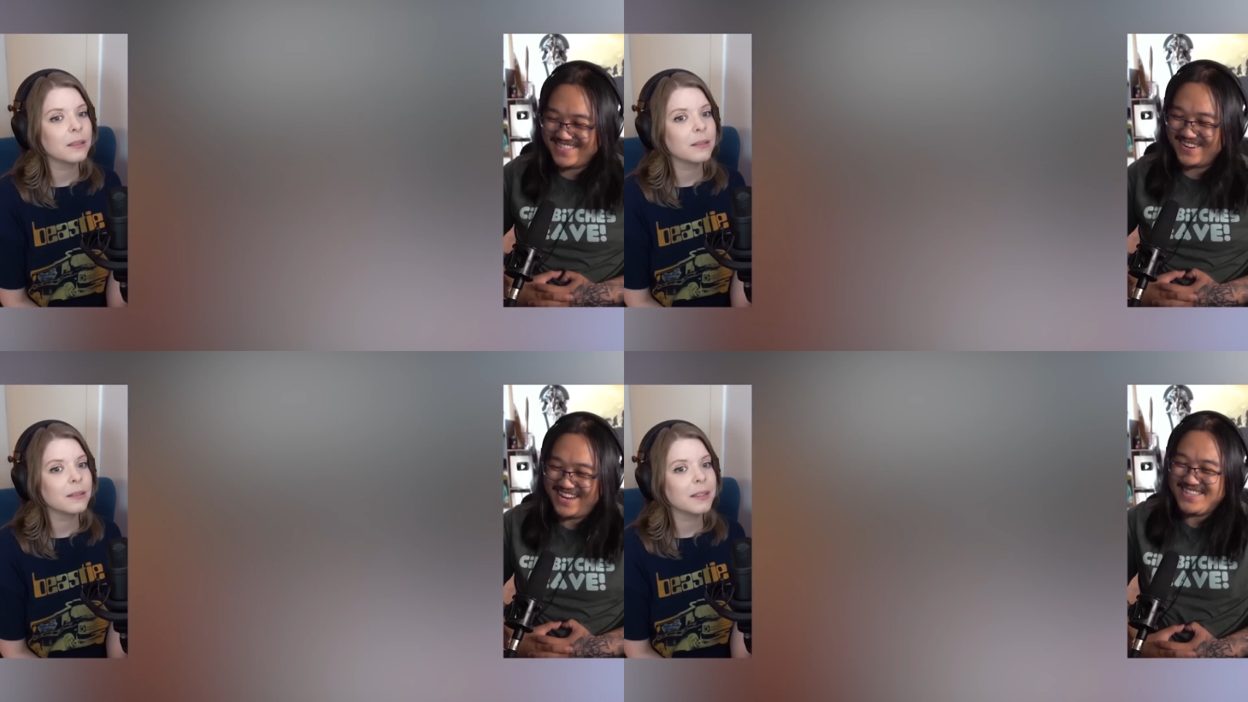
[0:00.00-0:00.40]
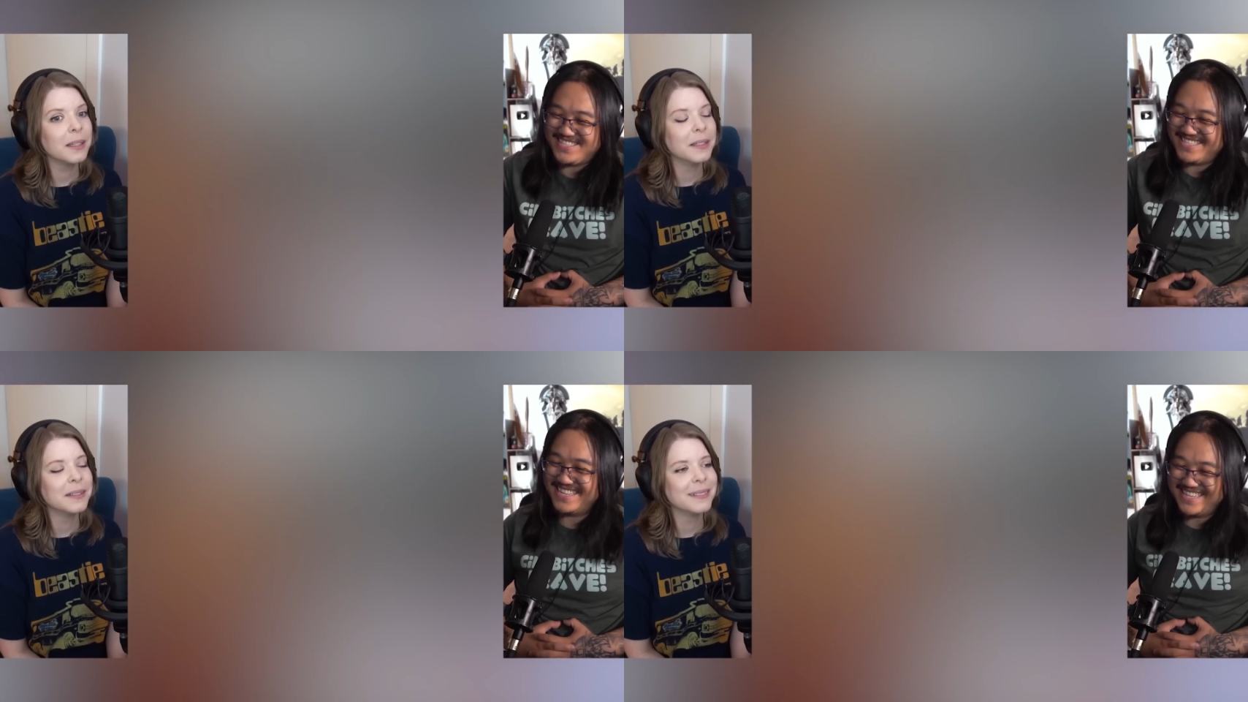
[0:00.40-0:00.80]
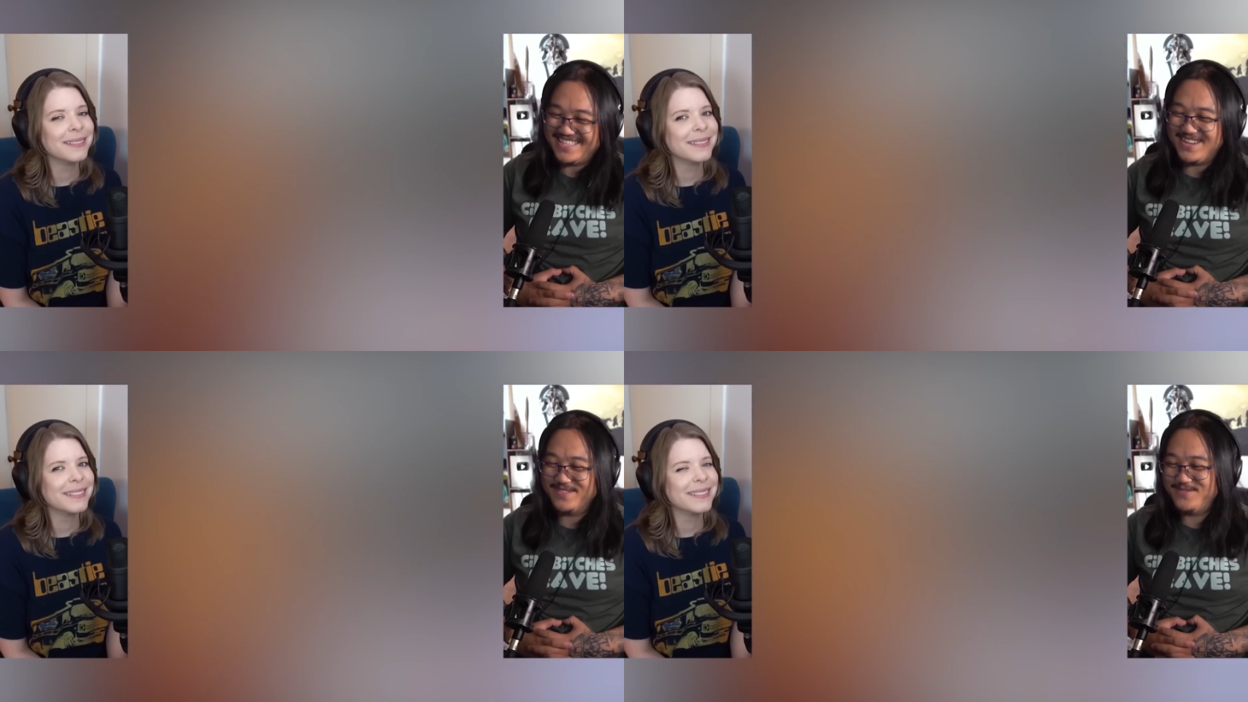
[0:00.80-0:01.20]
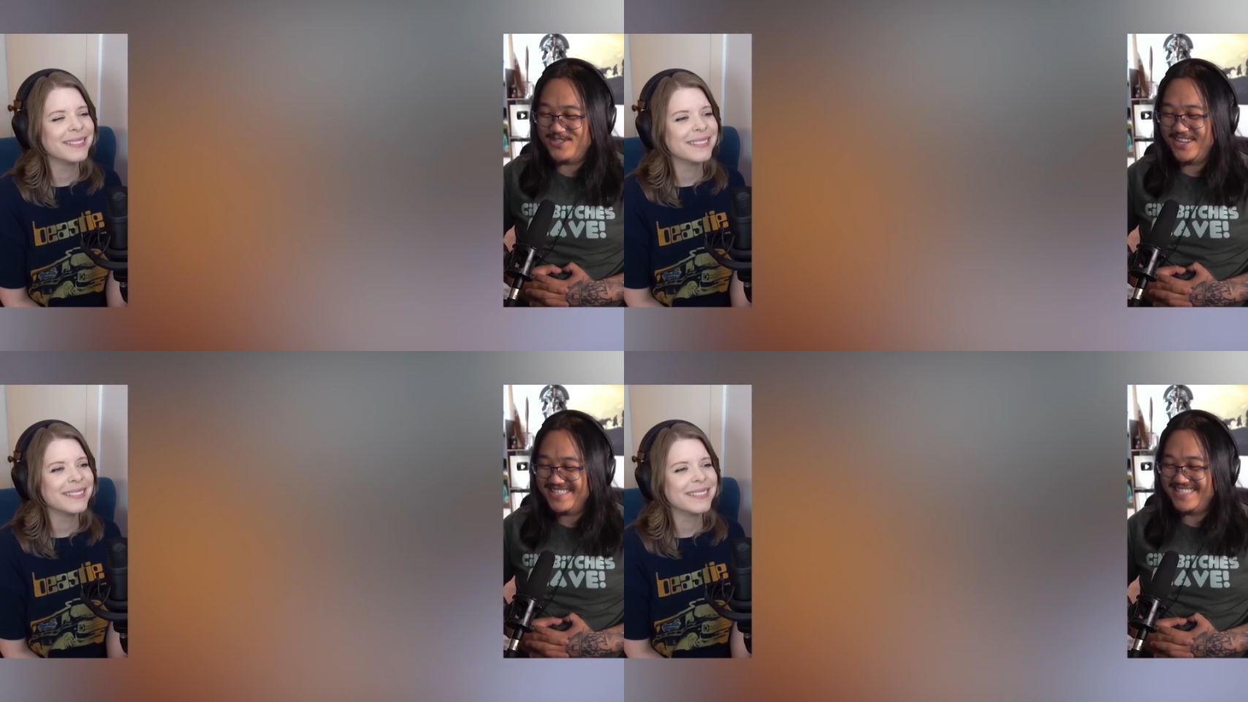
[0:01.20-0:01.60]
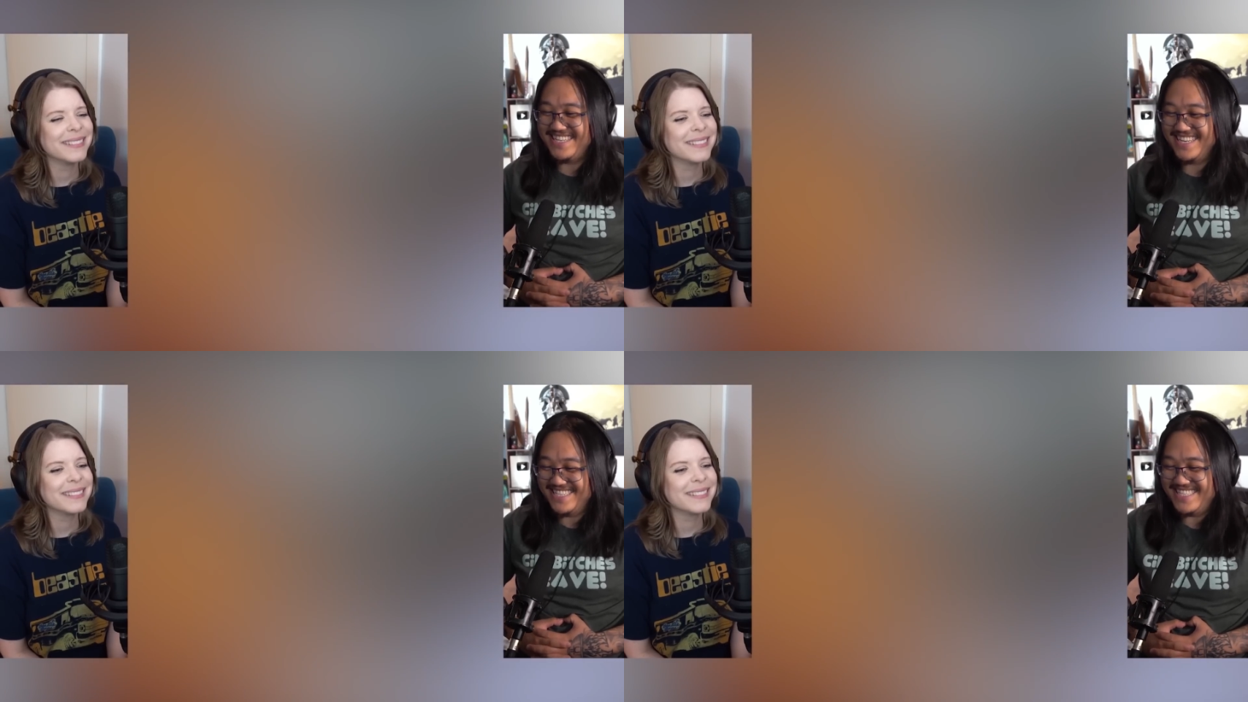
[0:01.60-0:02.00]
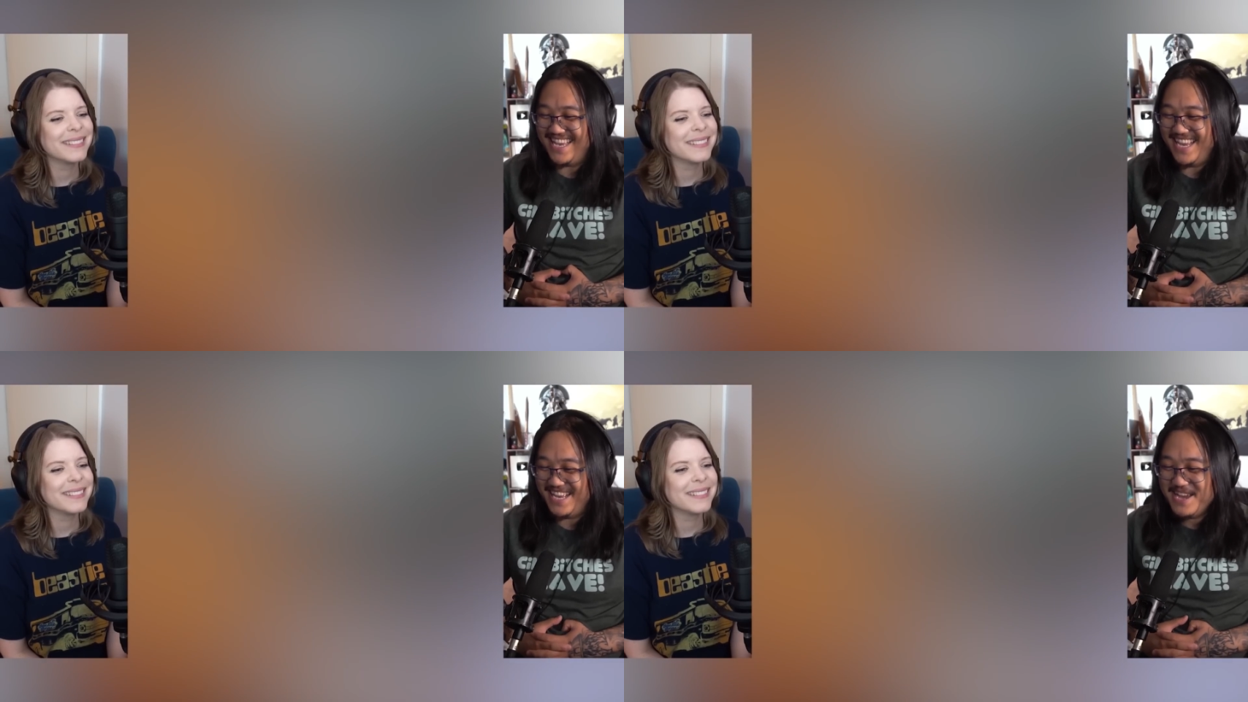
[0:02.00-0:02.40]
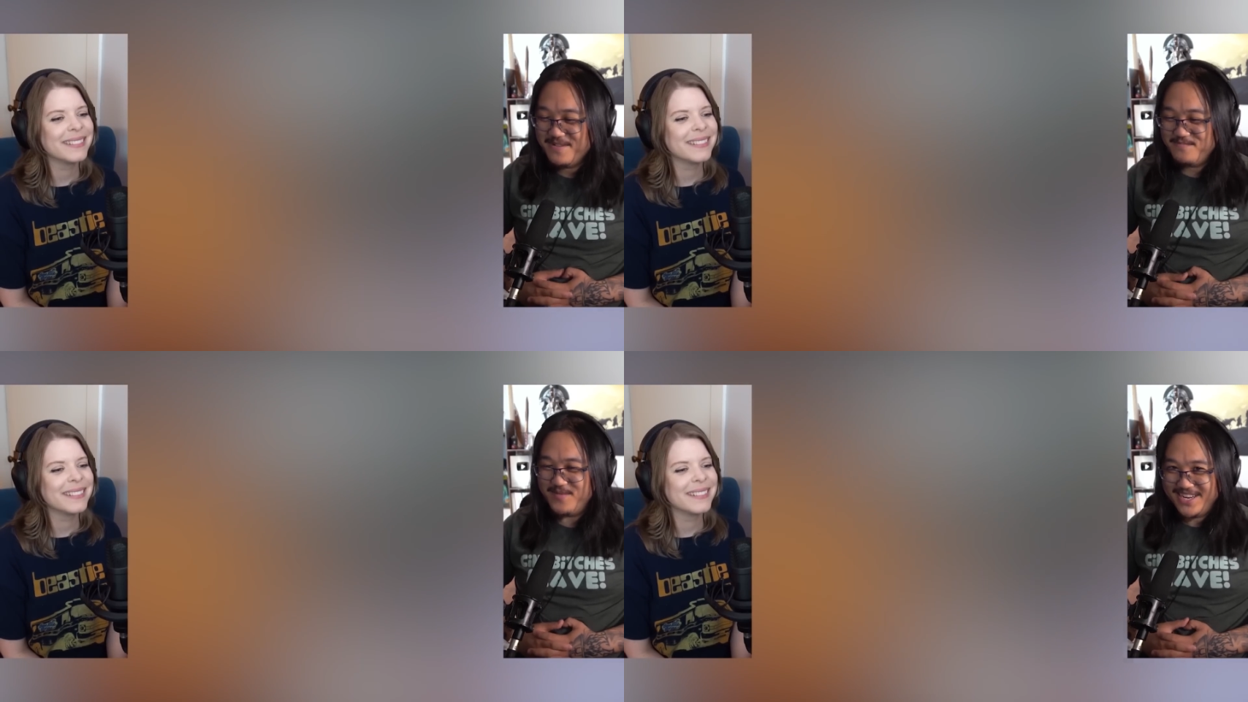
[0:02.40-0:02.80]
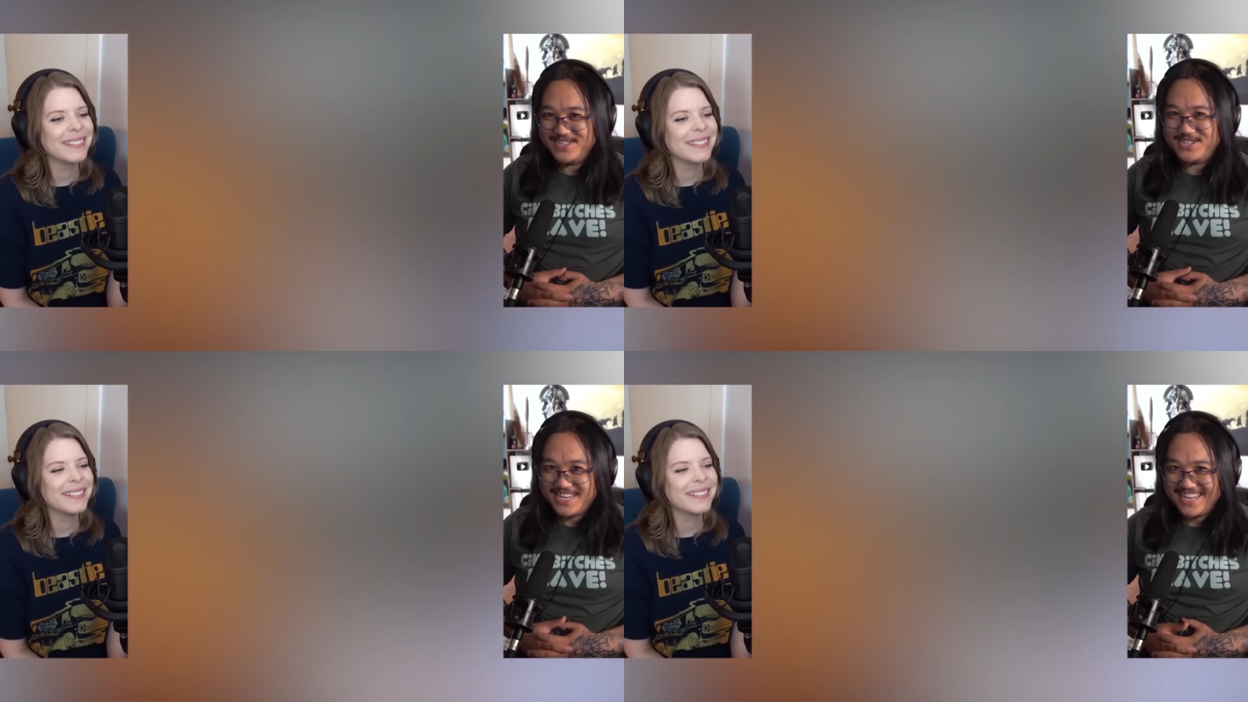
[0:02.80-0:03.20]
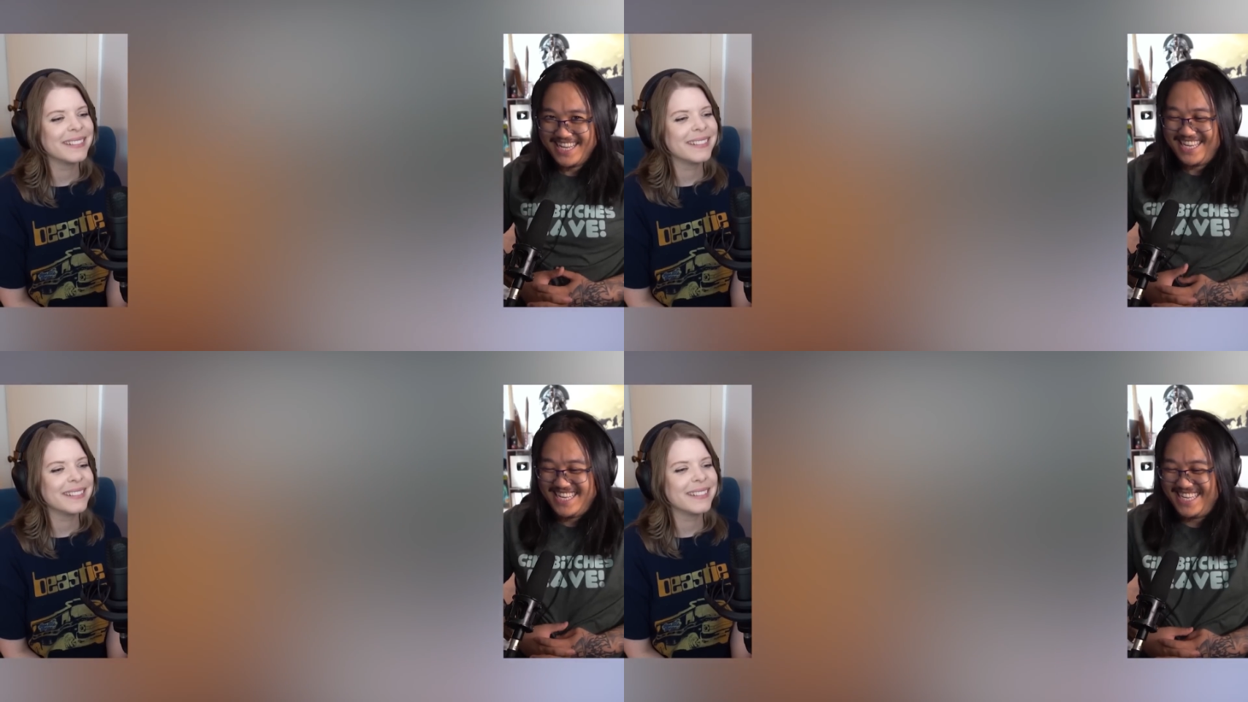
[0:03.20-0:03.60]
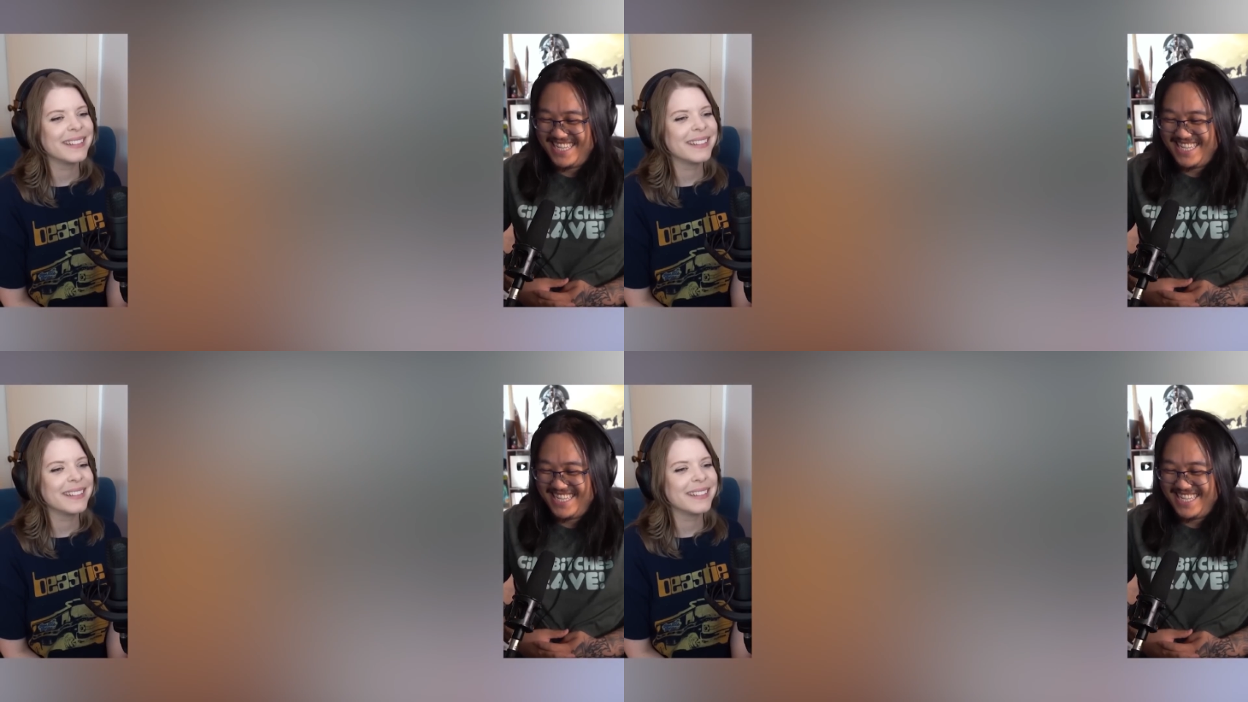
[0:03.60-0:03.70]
Speaker 1: Sorry, I just suddenly thought of John Cena saying Bing Chilling.